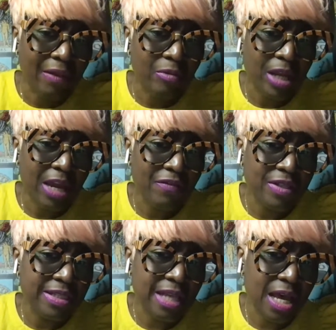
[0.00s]
And then we
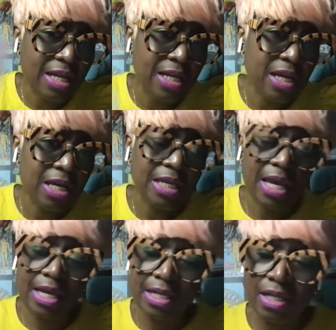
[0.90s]
have the sun
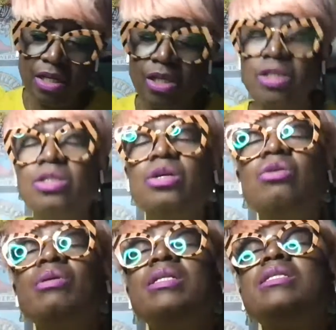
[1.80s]
again.
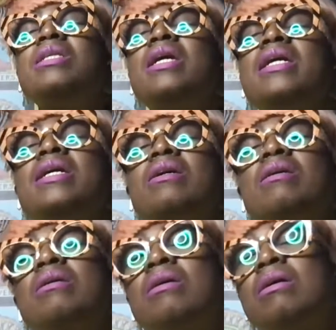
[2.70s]
So it's
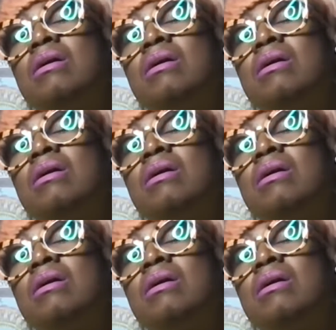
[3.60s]
like,